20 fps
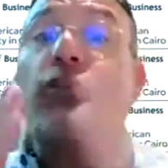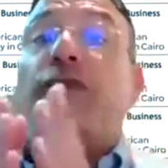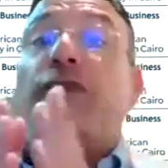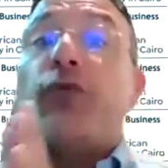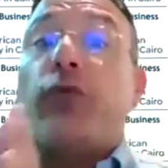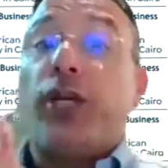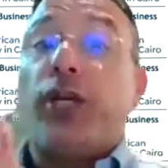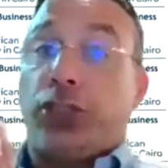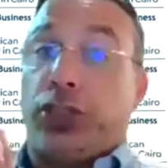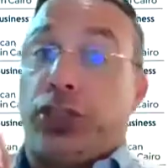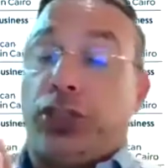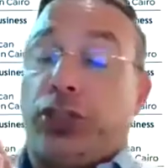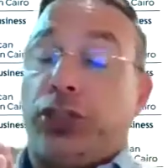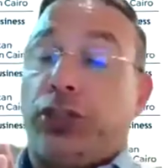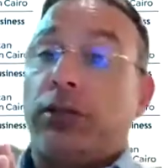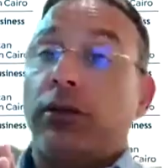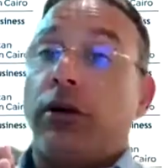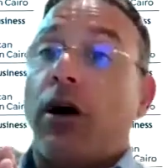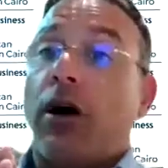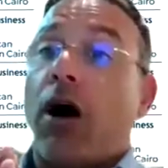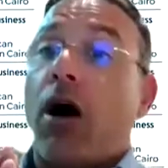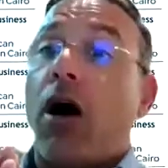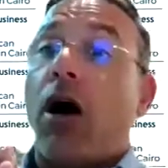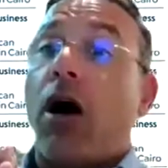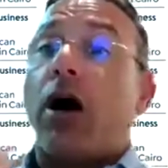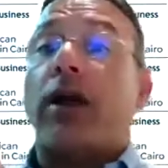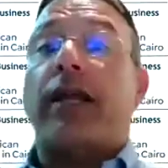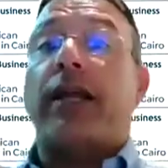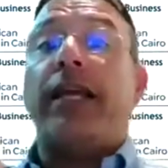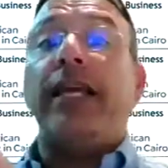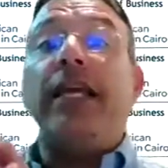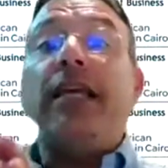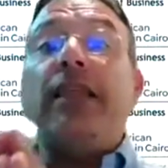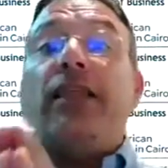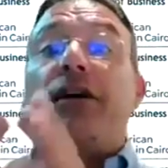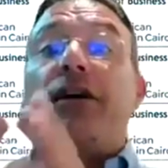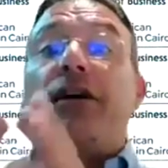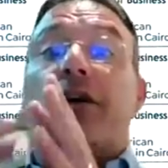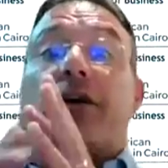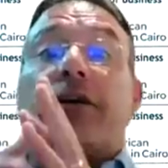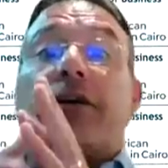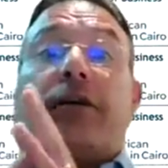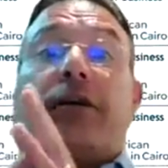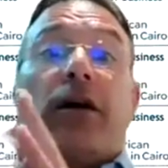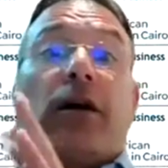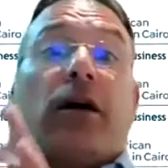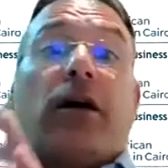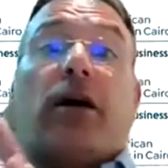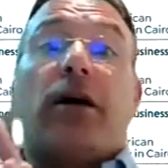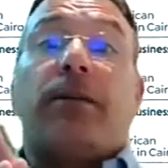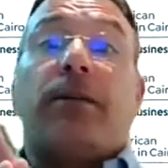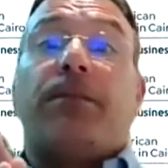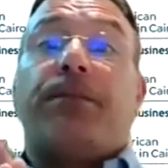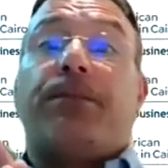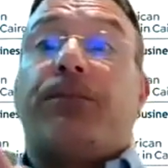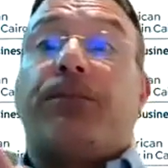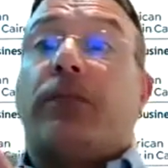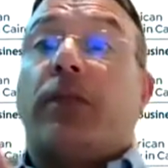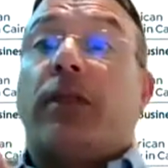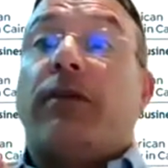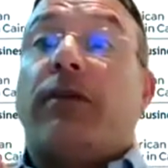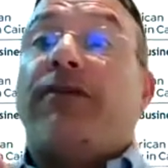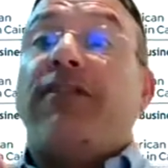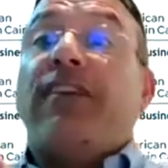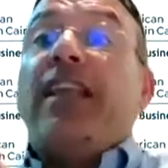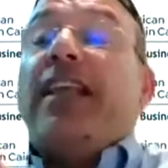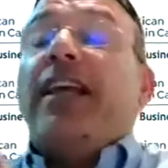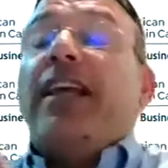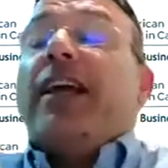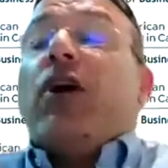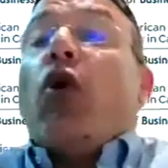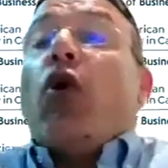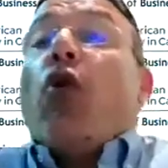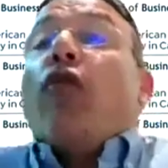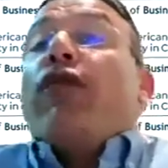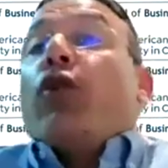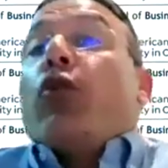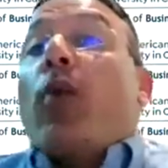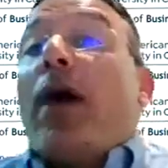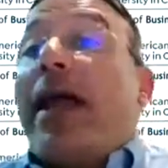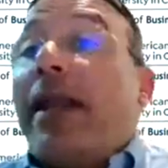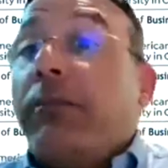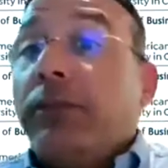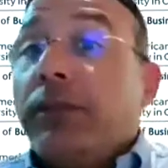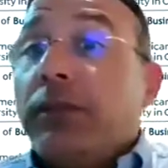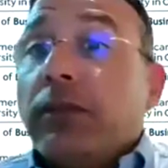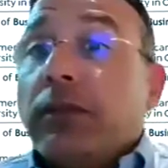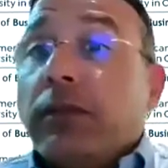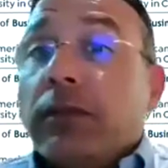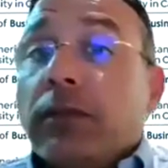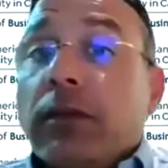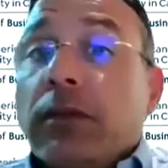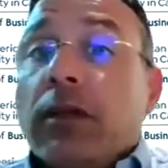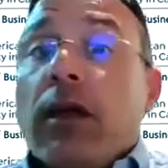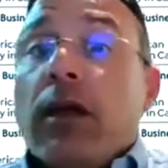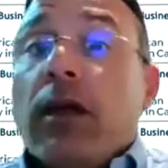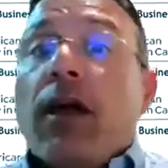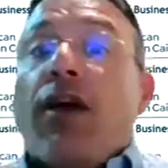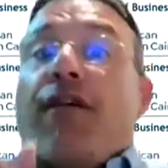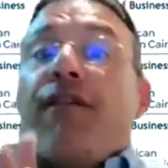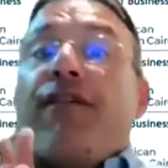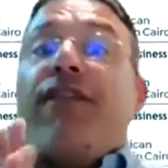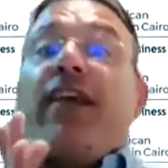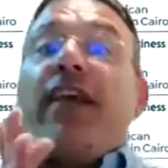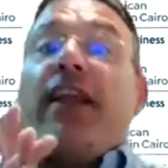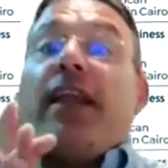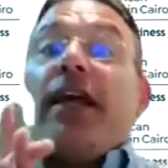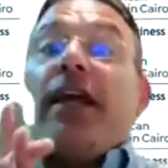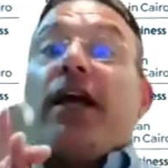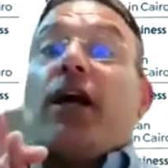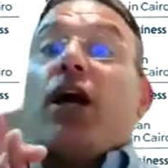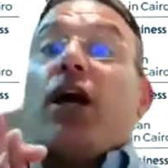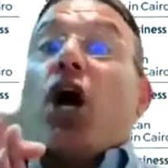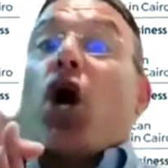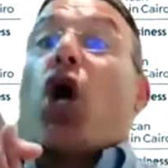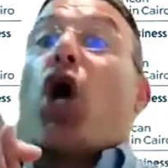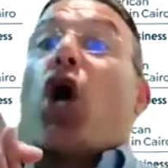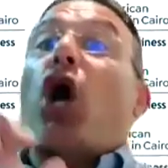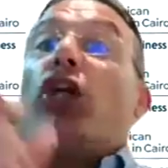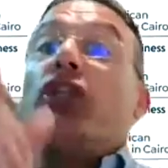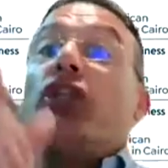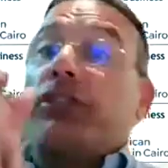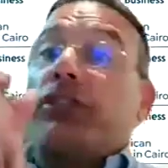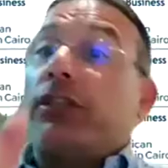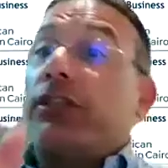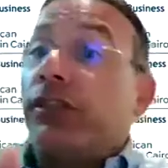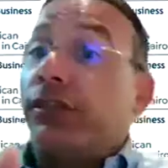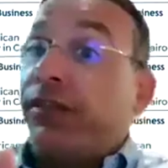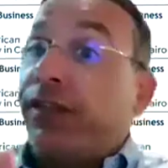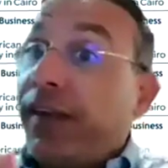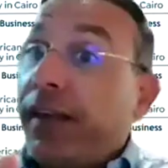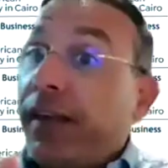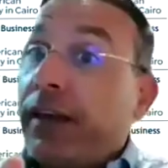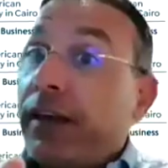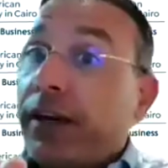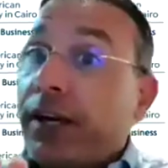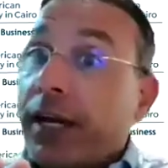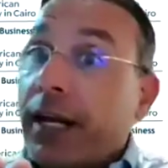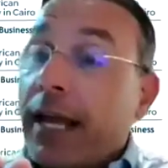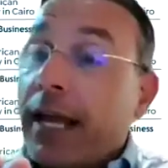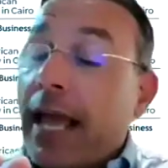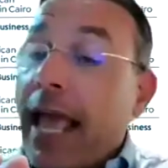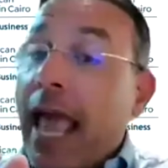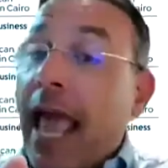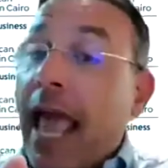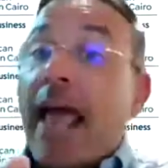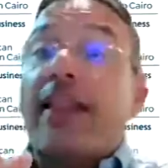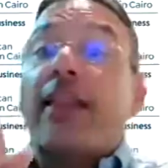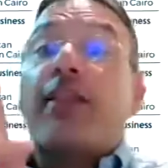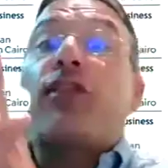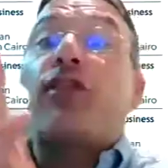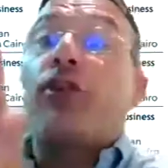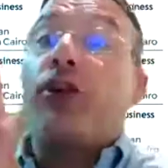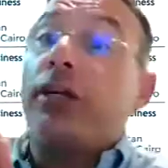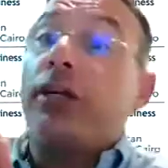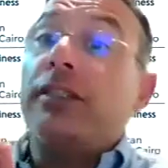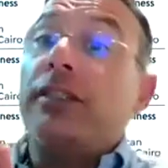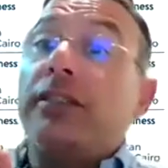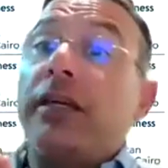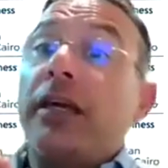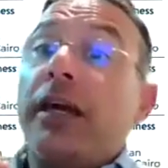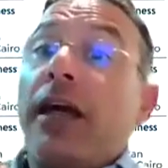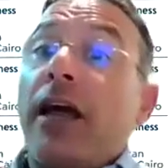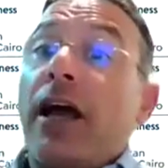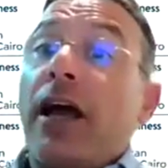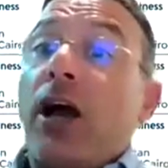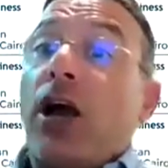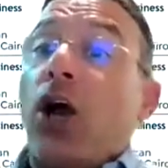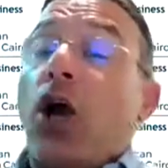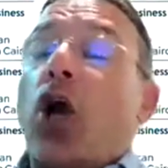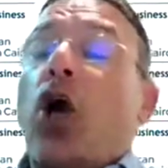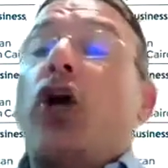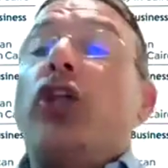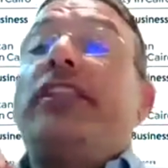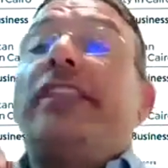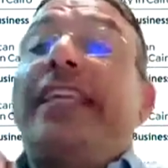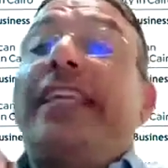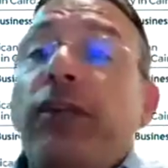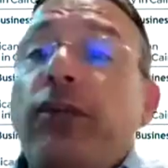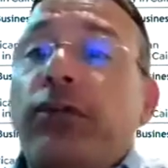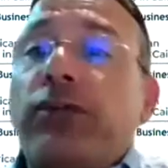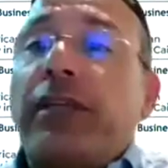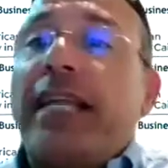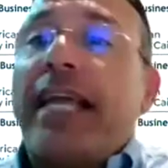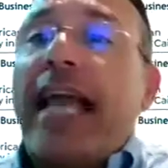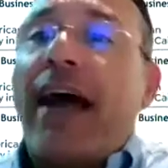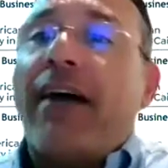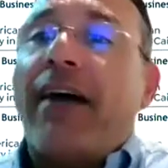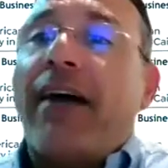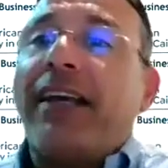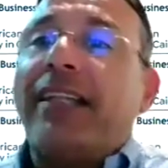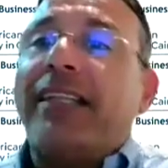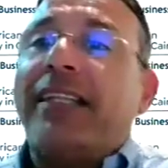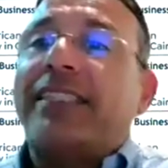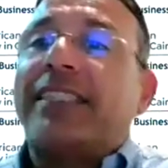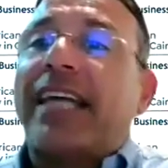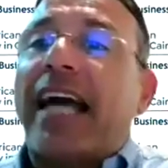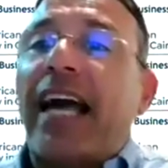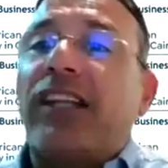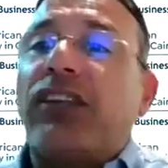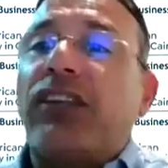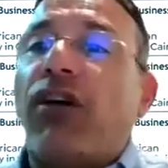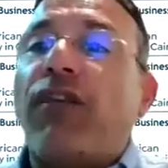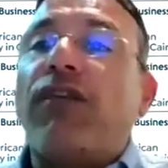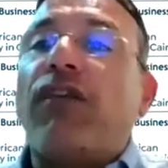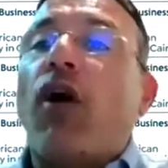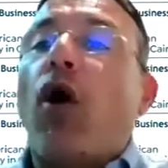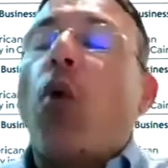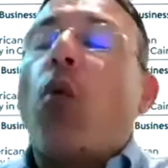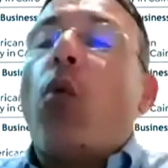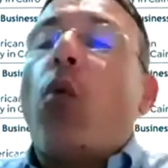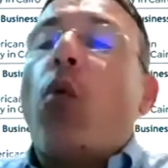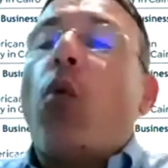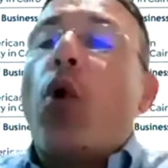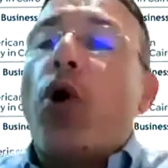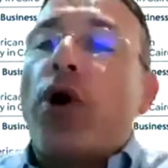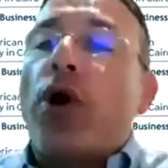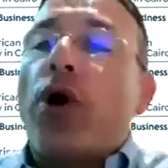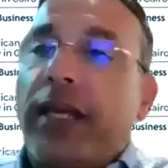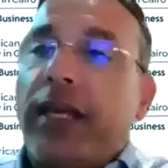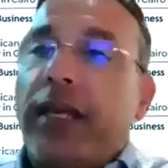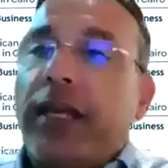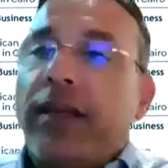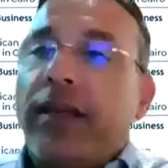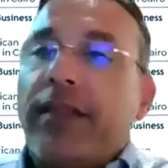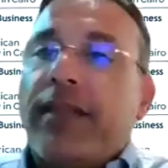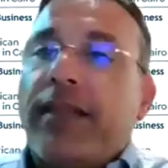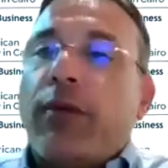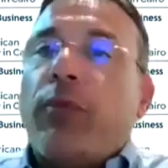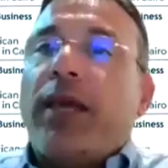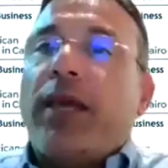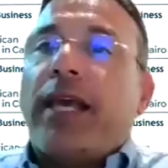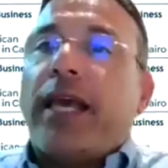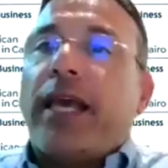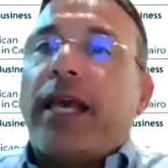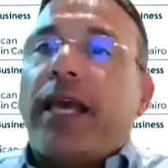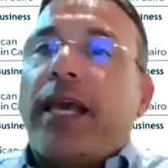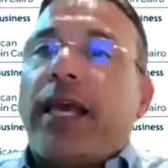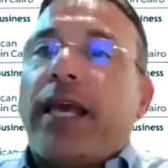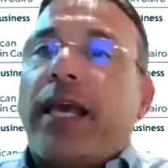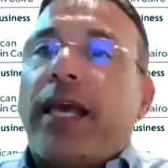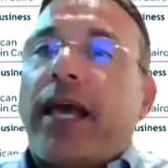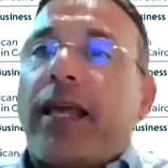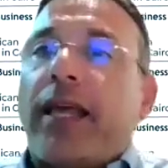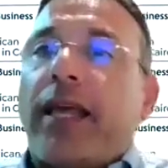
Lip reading: of which are either feeling overwhelmed, feeling constant fear, and third, continuously having this kind of worry that we carry out